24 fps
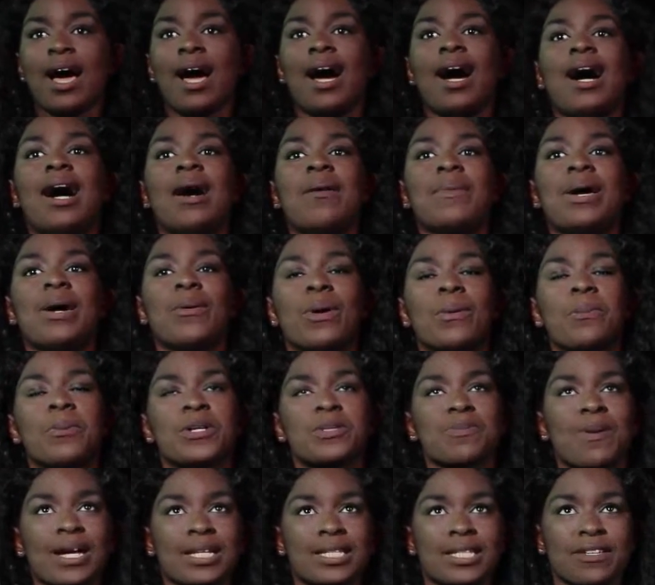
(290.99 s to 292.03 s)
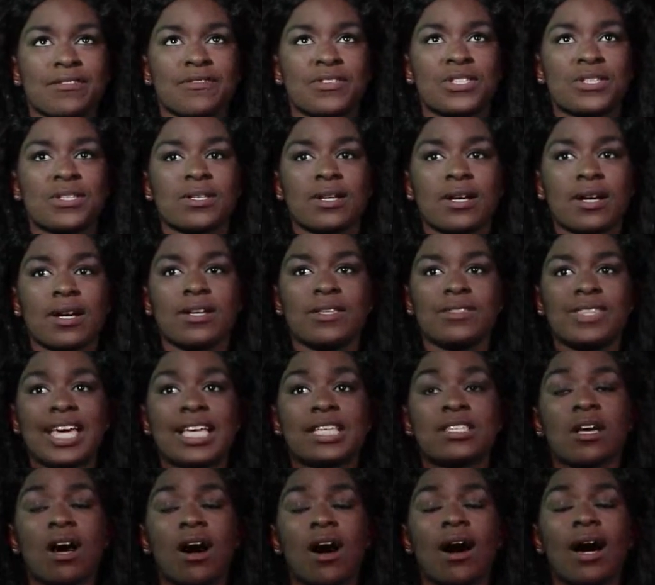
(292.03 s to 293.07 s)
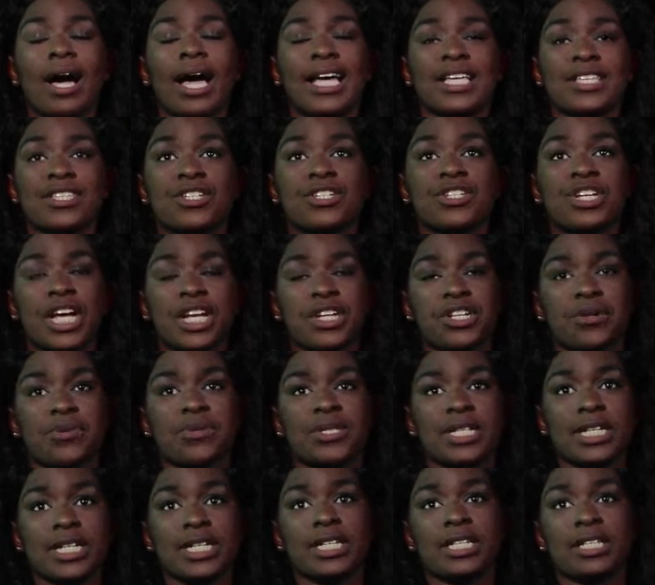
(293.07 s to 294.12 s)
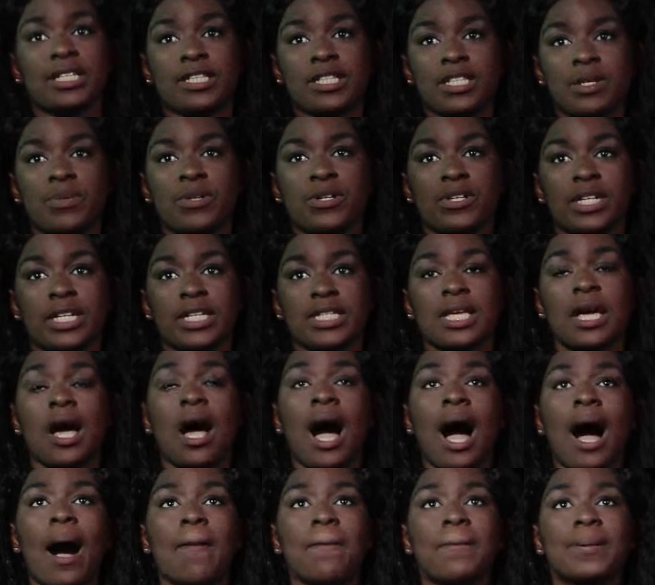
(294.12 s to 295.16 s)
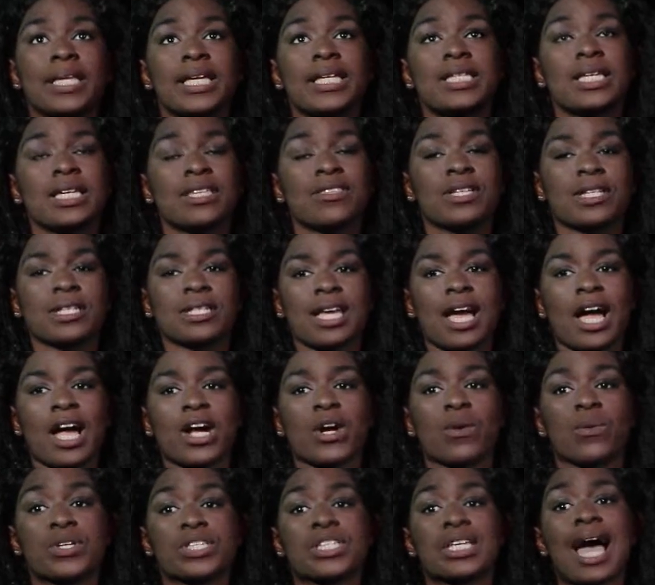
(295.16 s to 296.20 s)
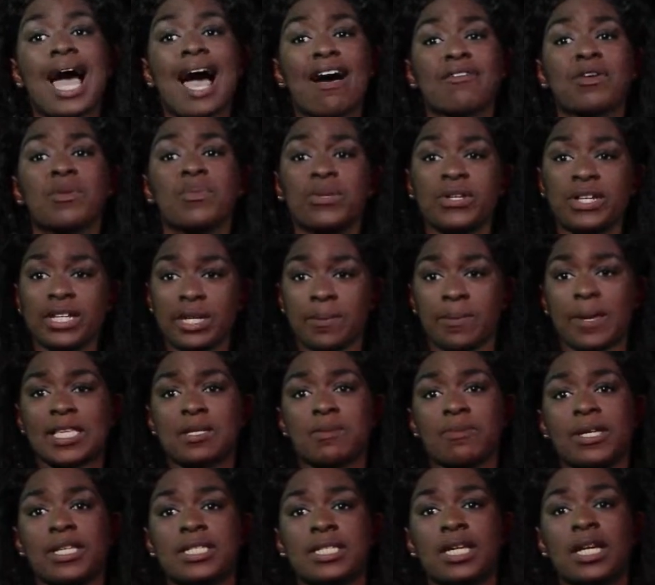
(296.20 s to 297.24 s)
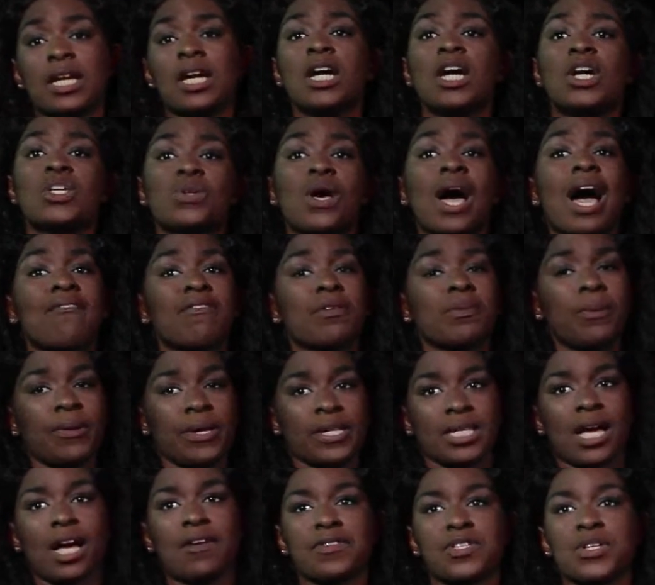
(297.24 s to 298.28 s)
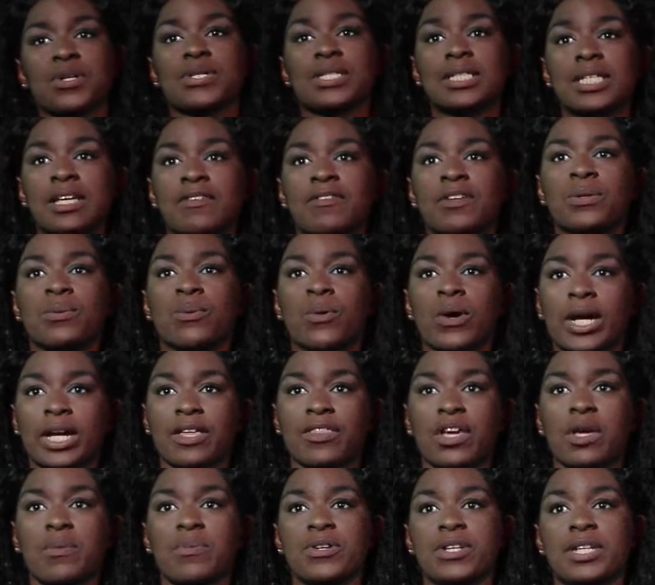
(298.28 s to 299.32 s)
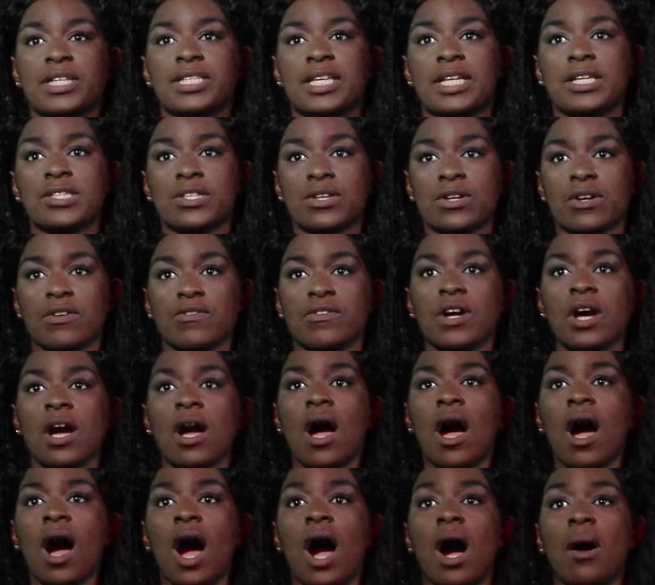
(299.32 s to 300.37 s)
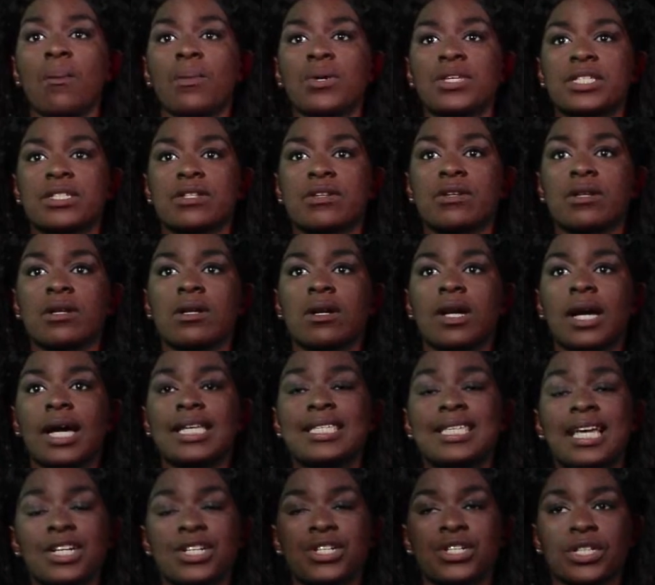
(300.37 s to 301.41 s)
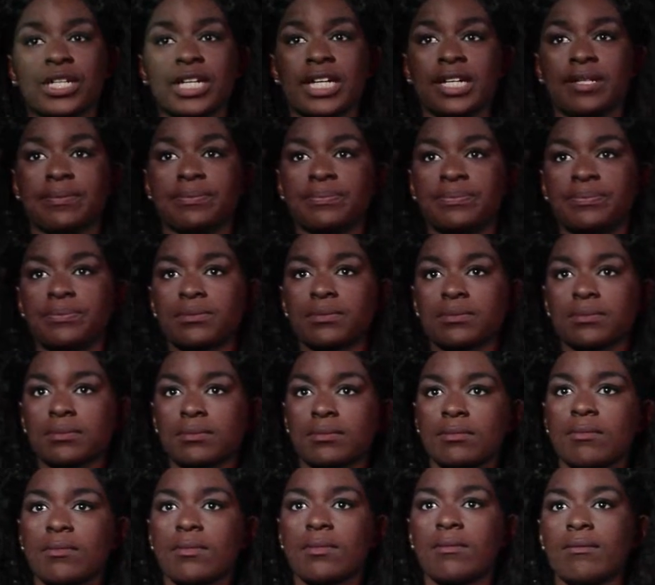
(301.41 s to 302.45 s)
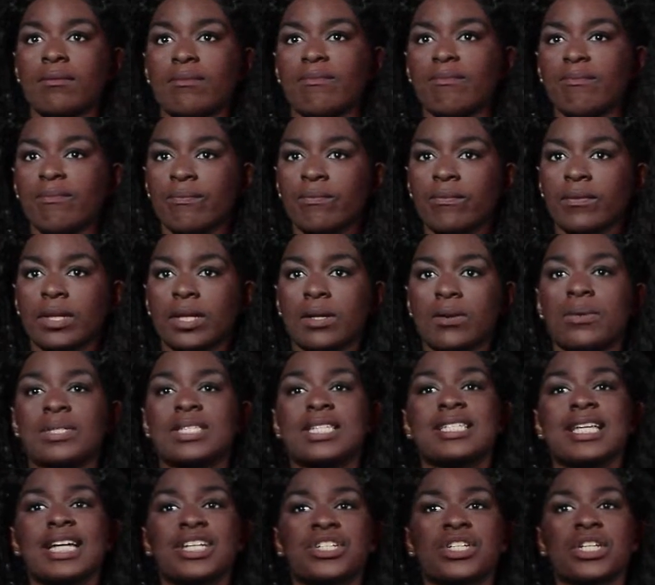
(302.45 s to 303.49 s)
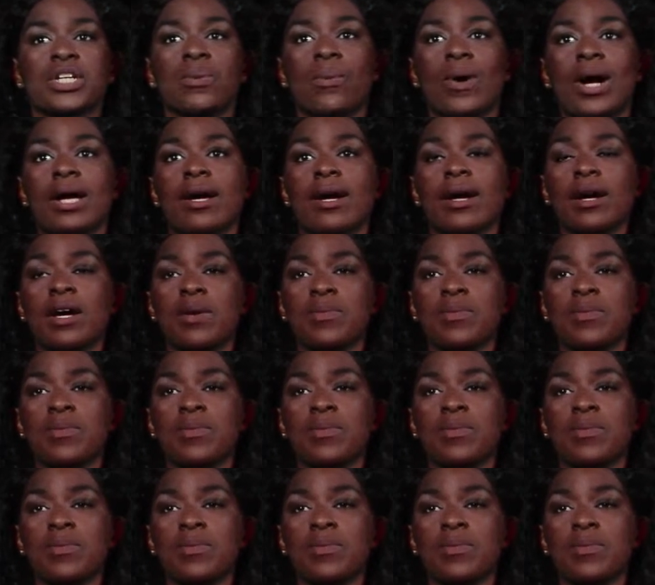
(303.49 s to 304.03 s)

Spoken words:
what perspectives they saw as the change that was needed in these communities. Policing, the desire was to have community-based policing. So having police officers live and work in the communities they serve was essentially what